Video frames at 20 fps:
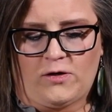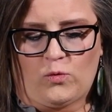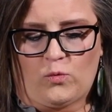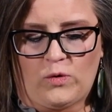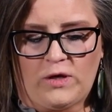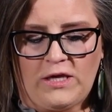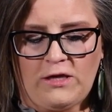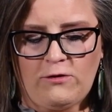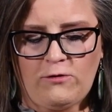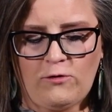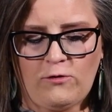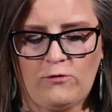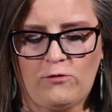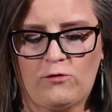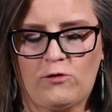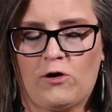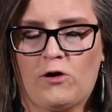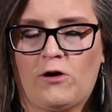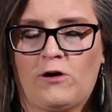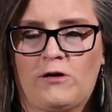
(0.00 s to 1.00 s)
We who
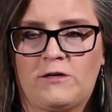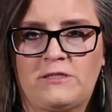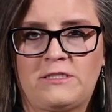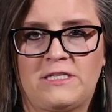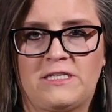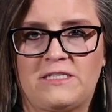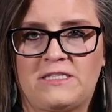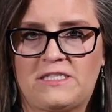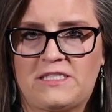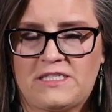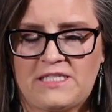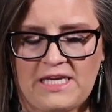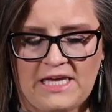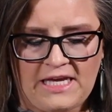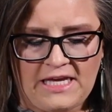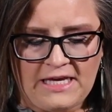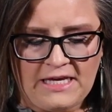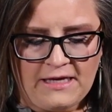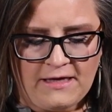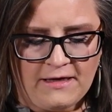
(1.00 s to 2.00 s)
long to
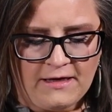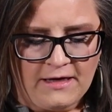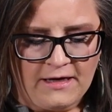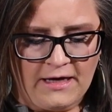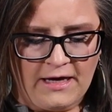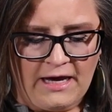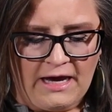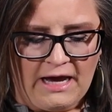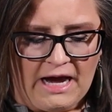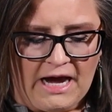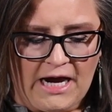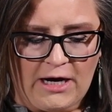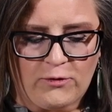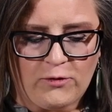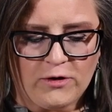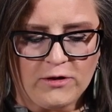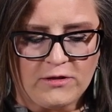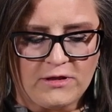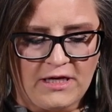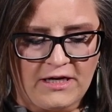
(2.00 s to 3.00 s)
see
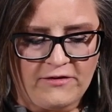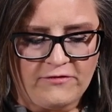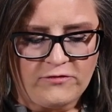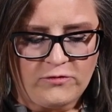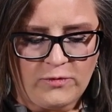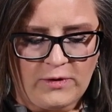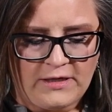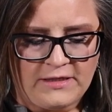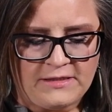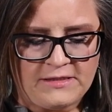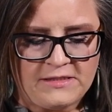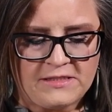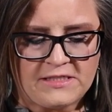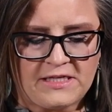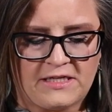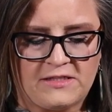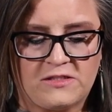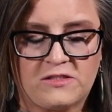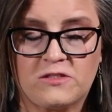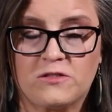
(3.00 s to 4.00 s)
our loved ones
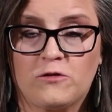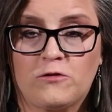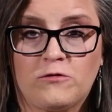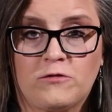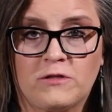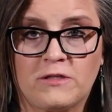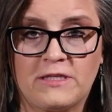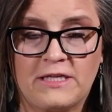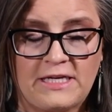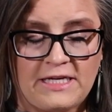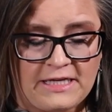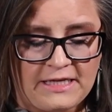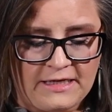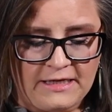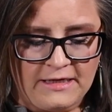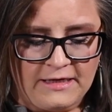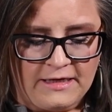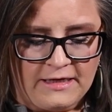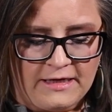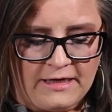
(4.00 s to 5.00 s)
can certainly
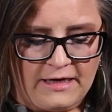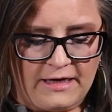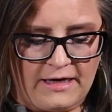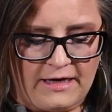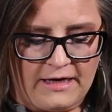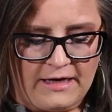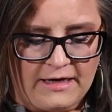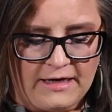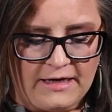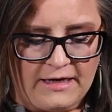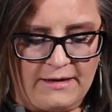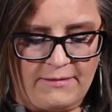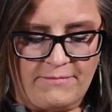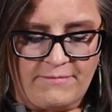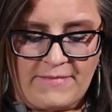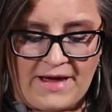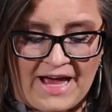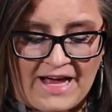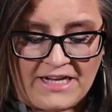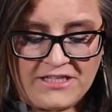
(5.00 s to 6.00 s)
uh,
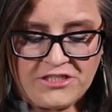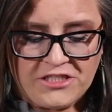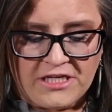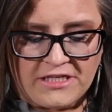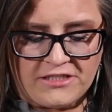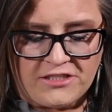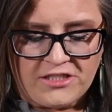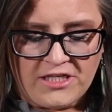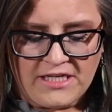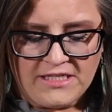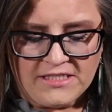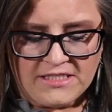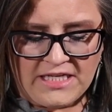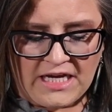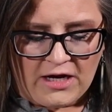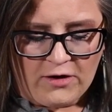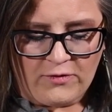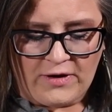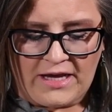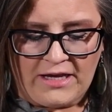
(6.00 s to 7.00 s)
imagine just
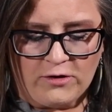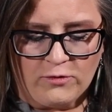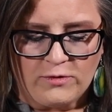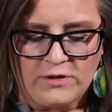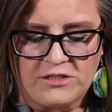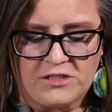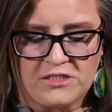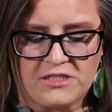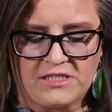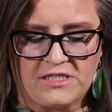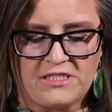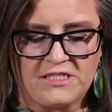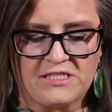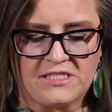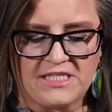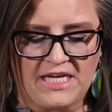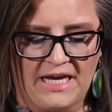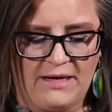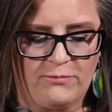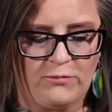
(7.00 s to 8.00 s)
how anguished the
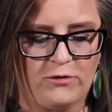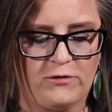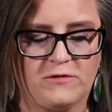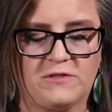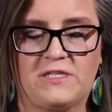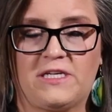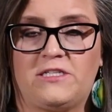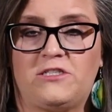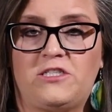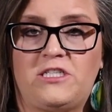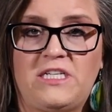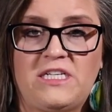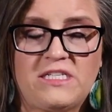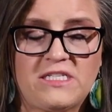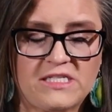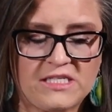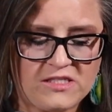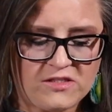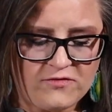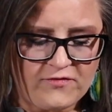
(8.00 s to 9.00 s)
disciples and
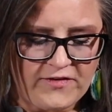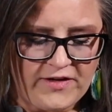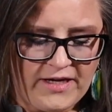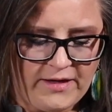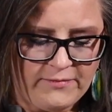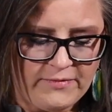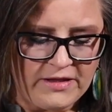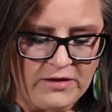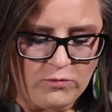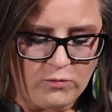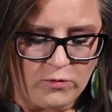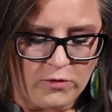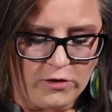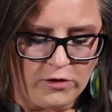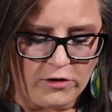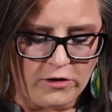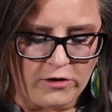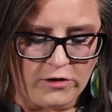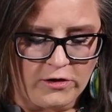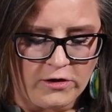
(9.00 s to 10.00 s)
Jesus' family
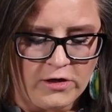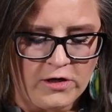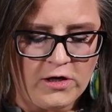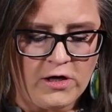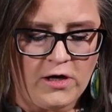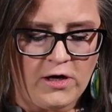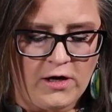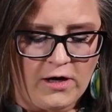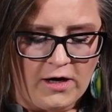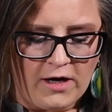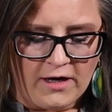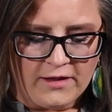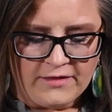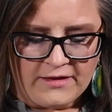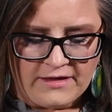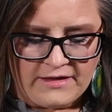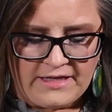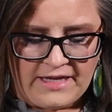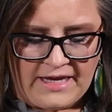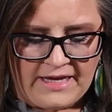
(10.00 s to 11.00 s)
were on
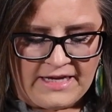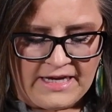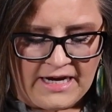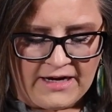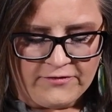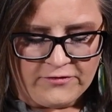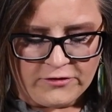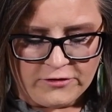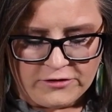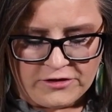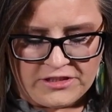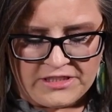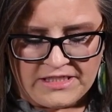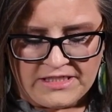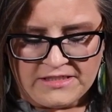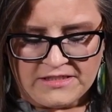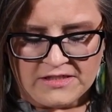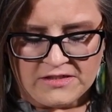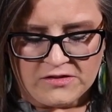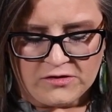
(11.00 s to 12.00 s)
the day after
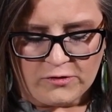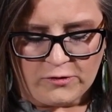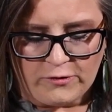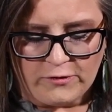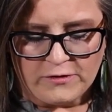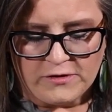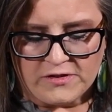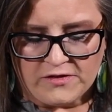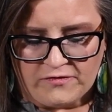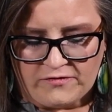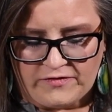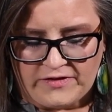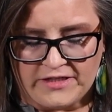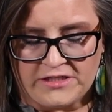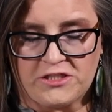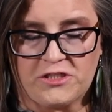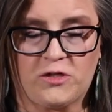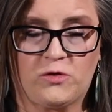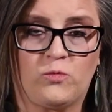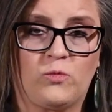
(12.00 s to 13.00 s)
Jesus'
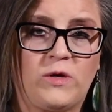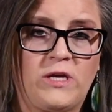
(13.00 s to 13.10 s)
crucifixion.